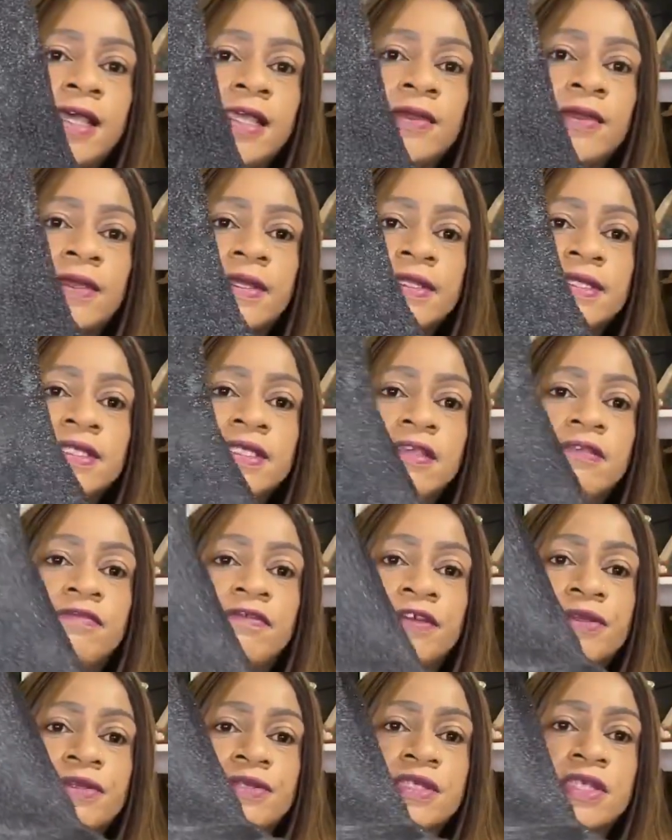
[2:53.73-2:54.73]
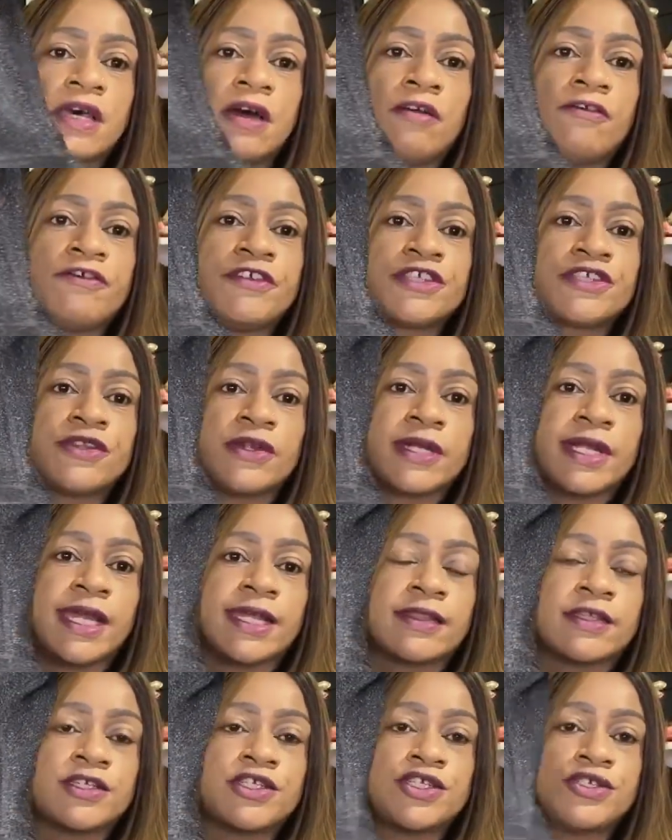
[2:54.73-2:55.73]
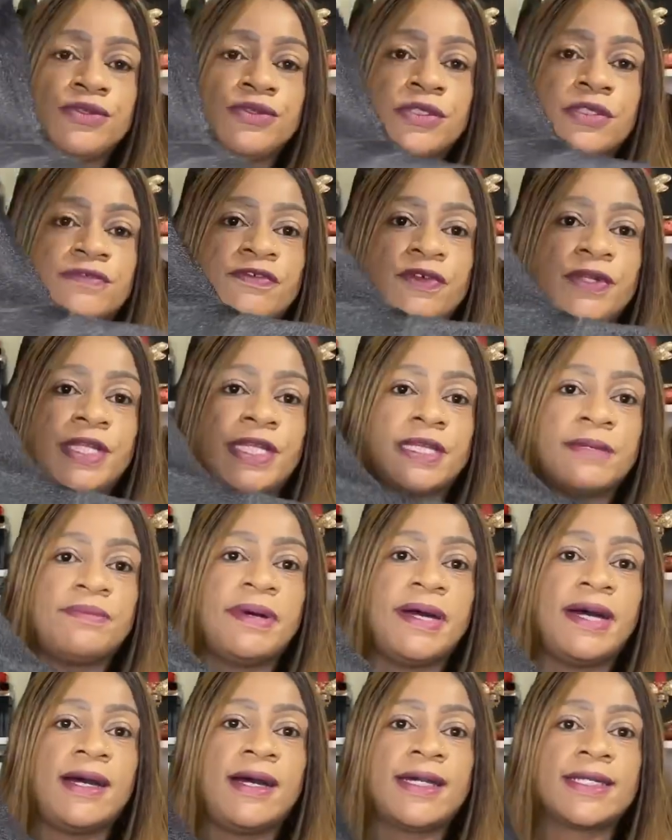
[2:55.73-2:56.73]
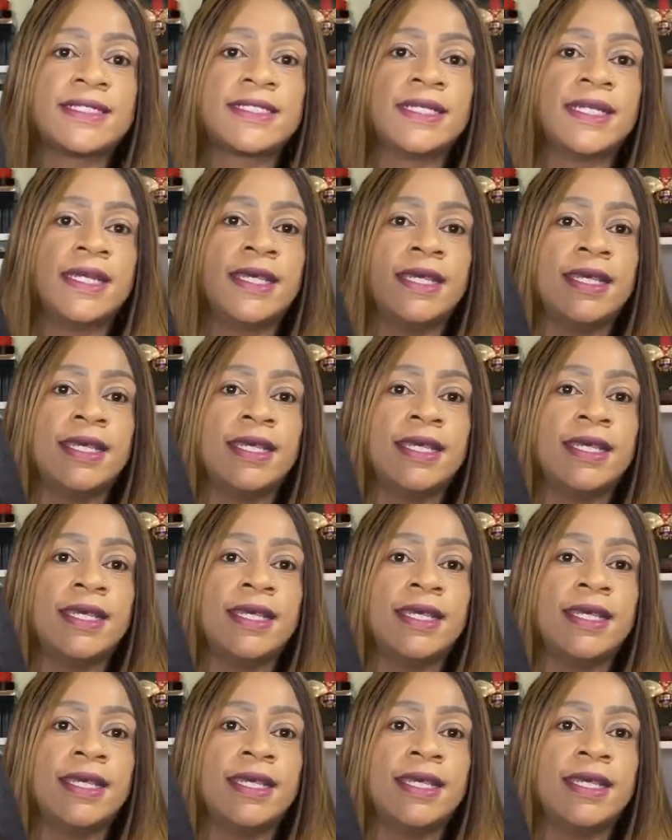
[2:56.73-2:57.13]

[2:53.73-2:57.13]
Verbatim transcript: You can see for yourself. It's not like the shoe is falling apart.